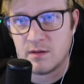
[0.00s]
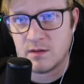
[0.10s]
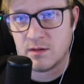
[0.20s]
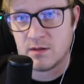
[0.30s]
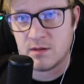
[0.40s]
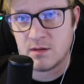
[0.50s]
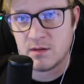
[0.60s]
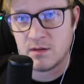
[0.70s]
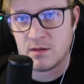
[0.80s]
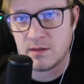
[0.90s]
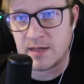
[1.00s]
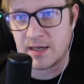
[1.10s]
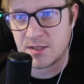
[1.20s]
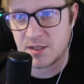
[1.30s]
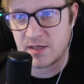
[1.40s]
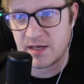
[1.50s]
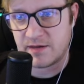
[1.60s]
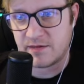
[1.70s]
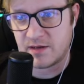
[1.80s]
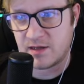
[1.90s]
Uh, action
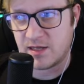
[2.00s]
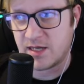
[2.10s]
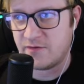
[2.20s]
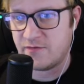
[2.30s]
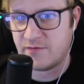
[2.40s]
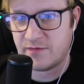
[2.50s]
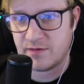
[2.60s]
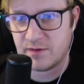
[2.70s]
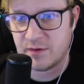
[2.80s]
asset life.